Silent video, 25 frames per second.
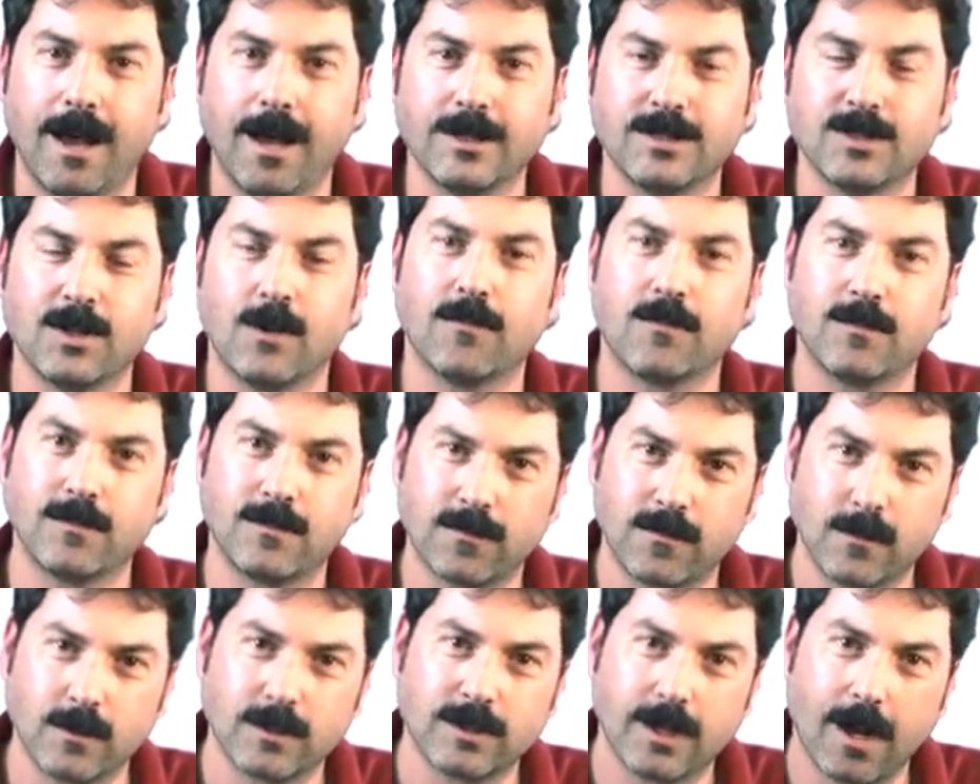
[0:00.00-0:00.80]
So
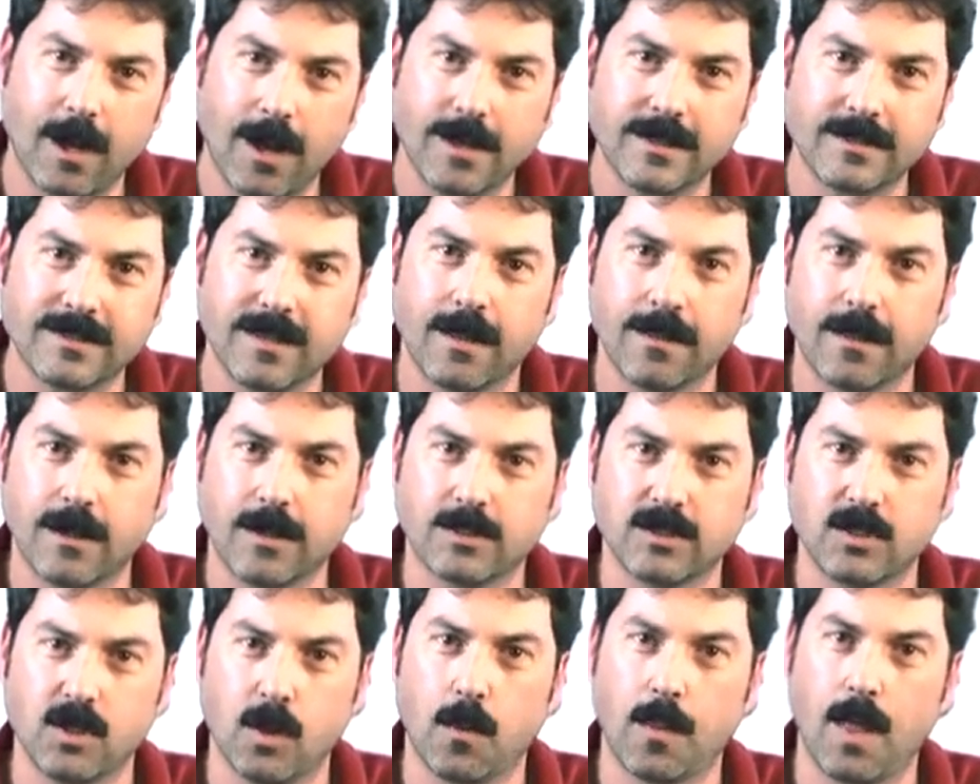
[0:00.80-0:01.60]
to us, that
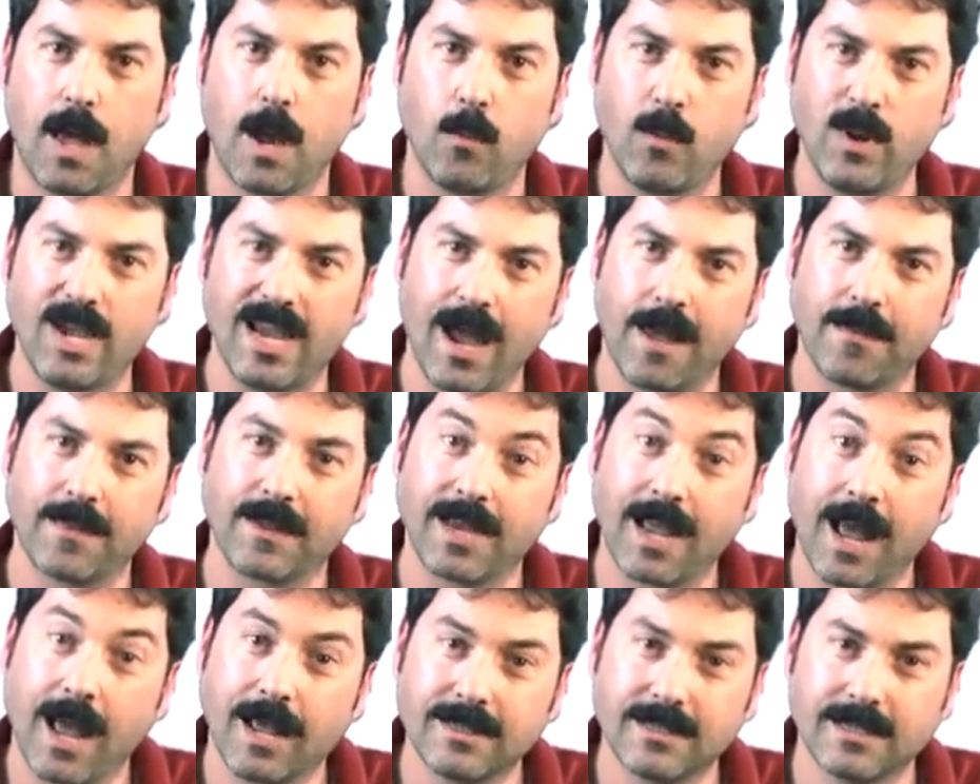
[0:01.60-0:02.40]
let us know that we got
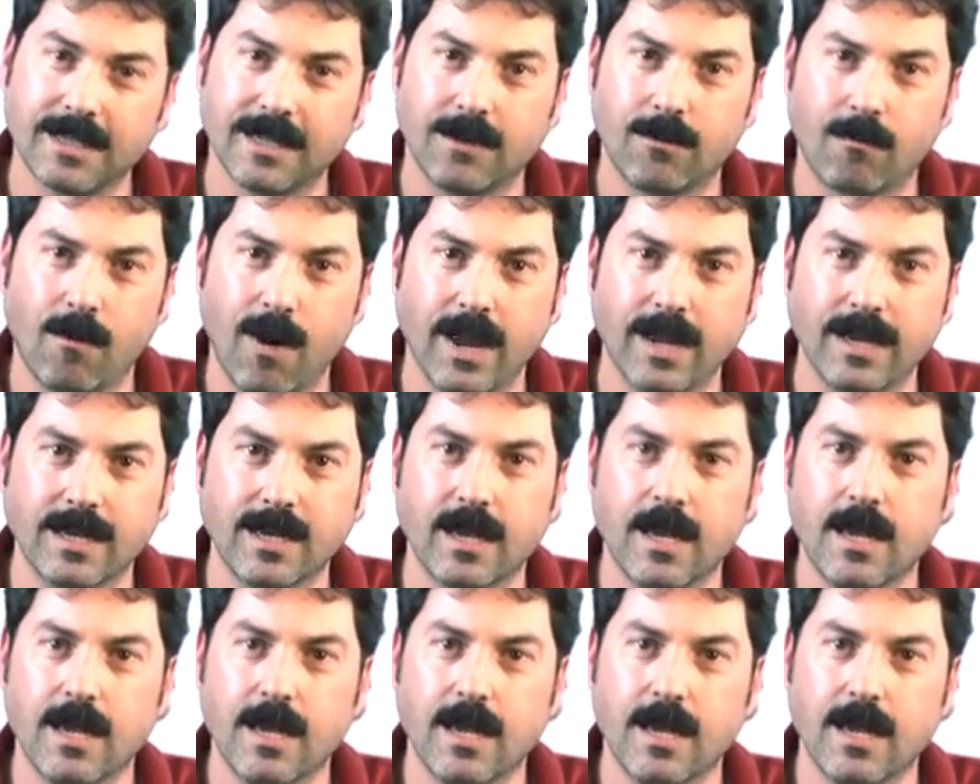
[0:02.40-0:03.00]
the content right.